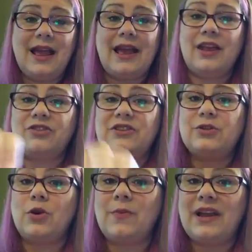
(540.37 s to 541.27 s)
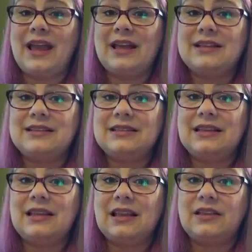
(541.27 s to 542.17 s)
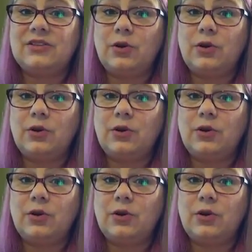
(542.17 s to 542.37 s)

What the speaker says: and I'll just soak my hands in the